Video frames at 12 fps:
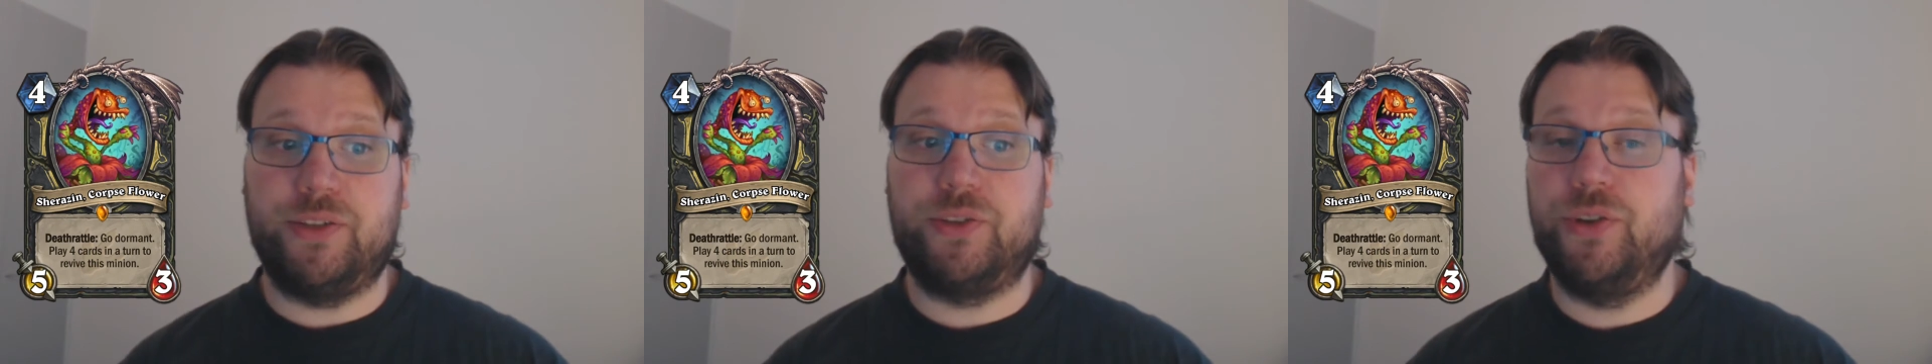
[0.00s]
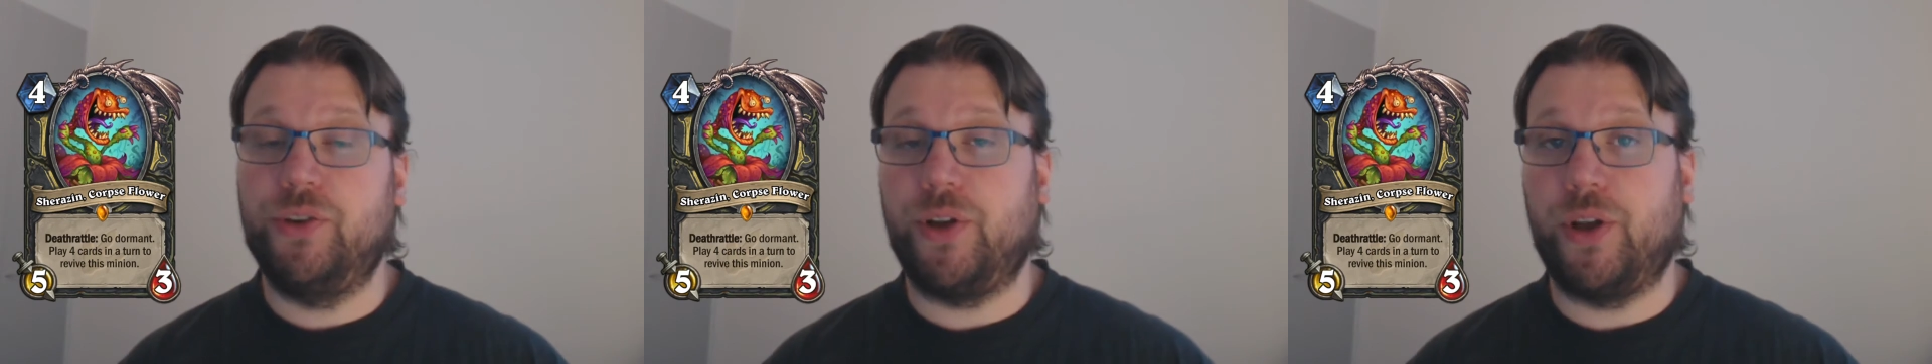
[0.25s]

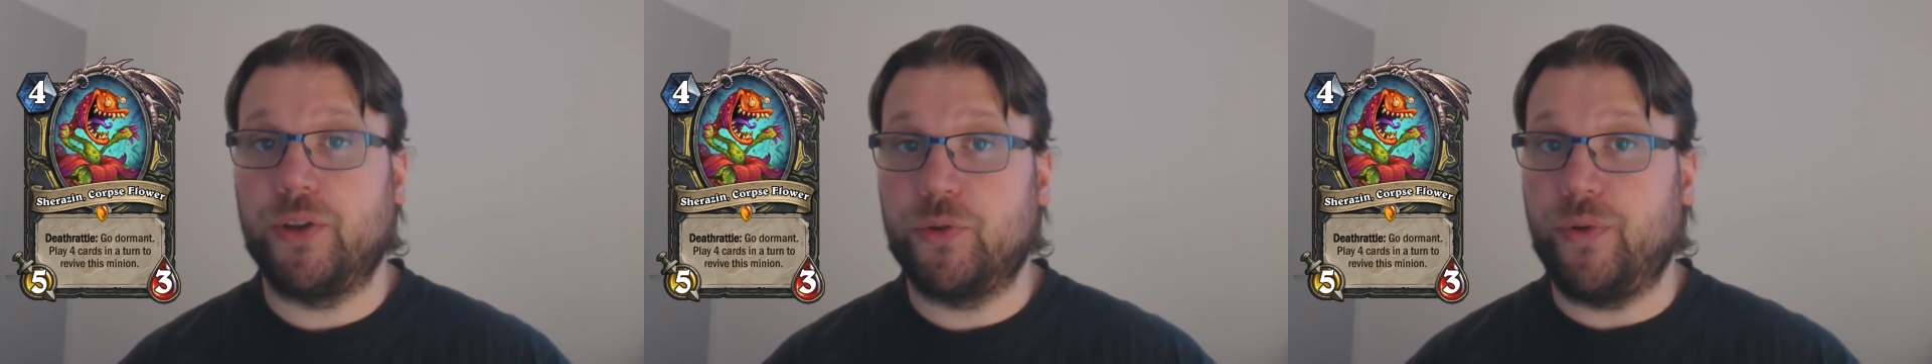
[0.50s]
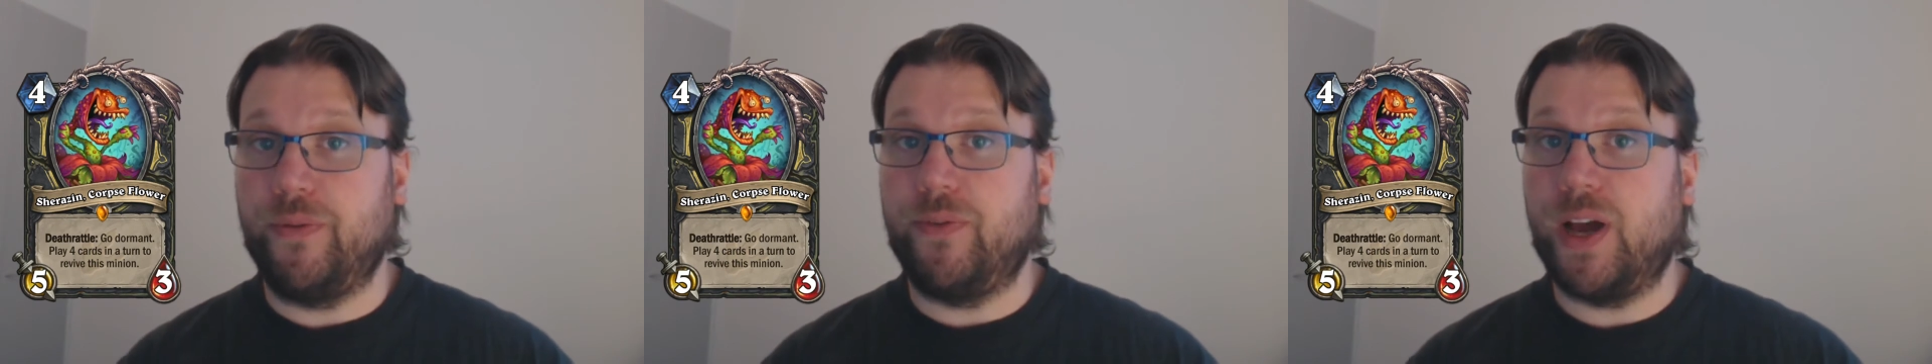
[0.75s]
turn to
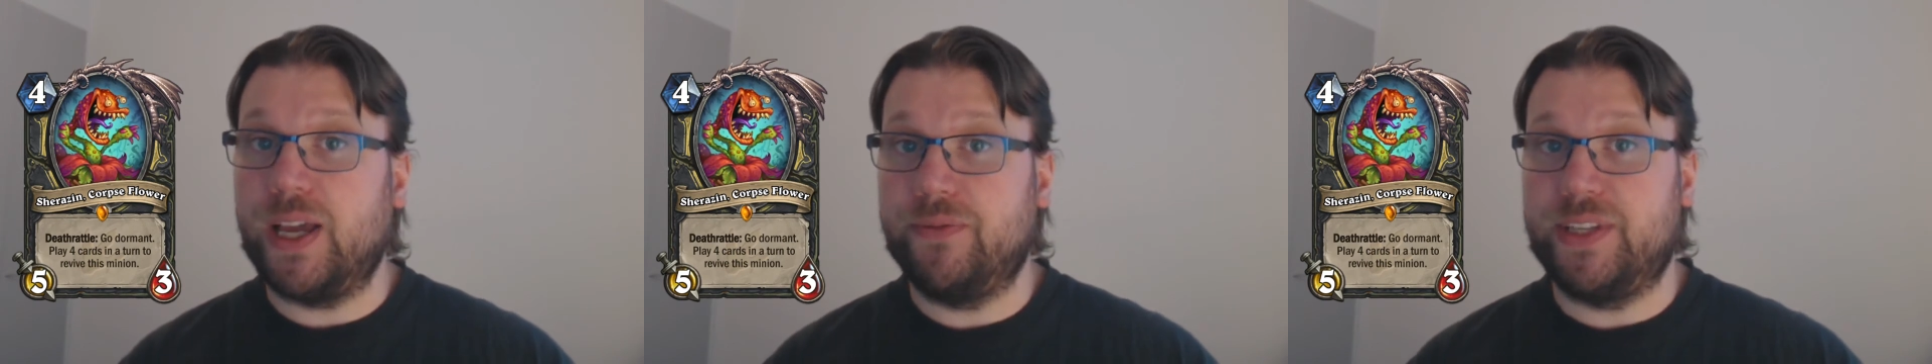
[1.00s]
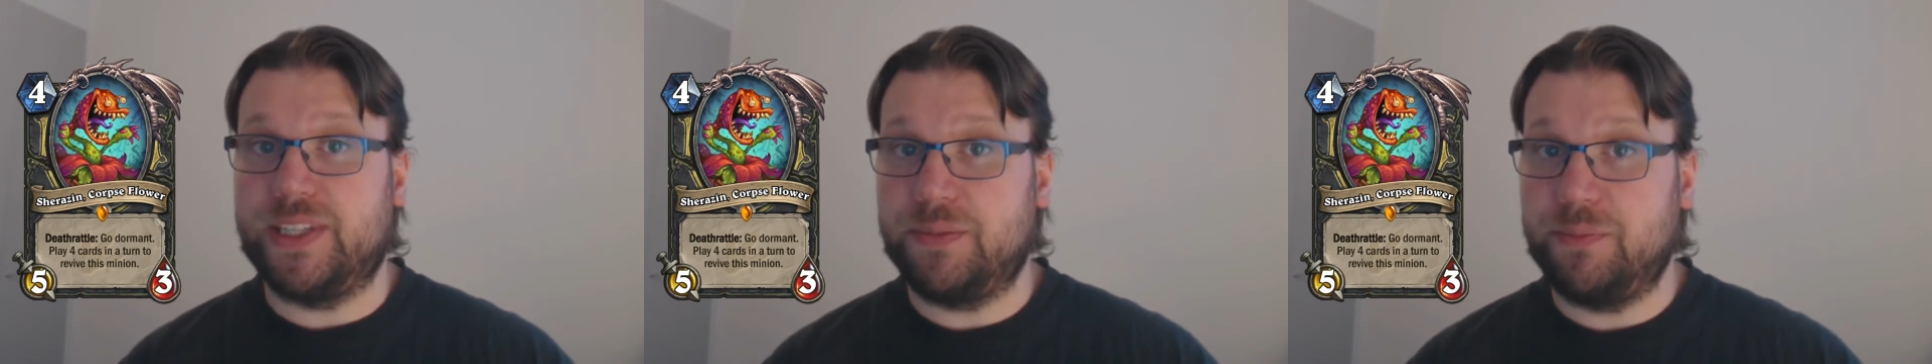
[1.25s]
revive
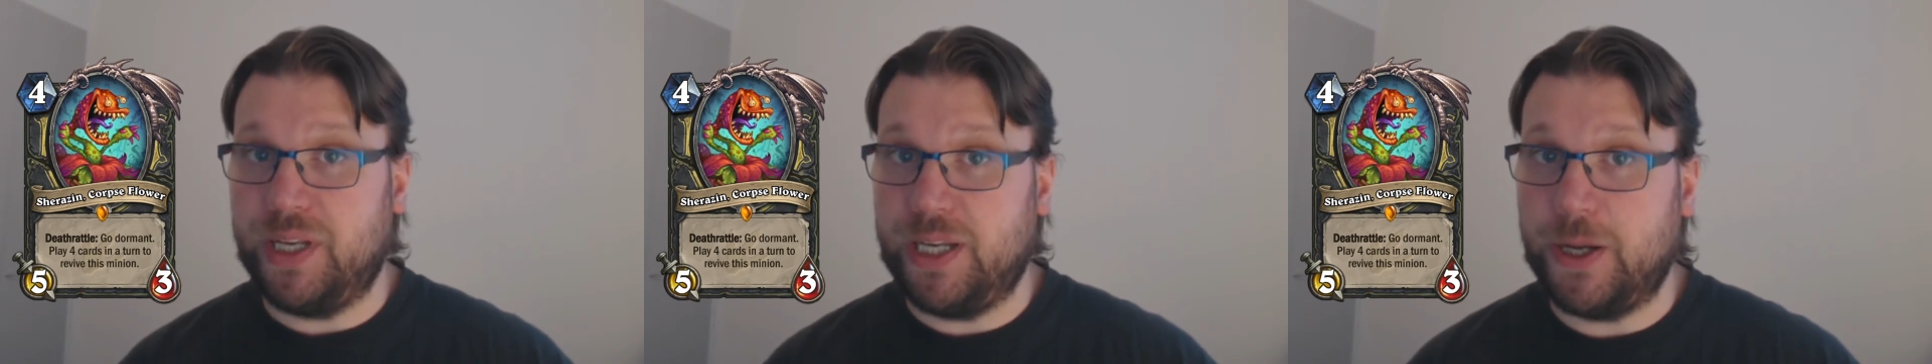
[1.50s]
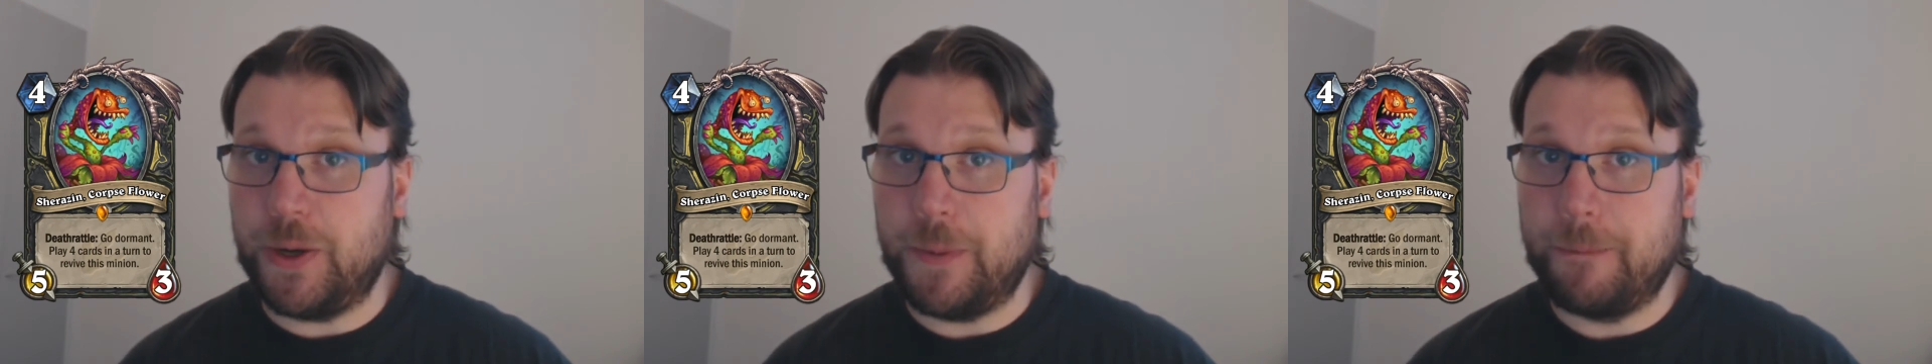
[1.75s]
this minion.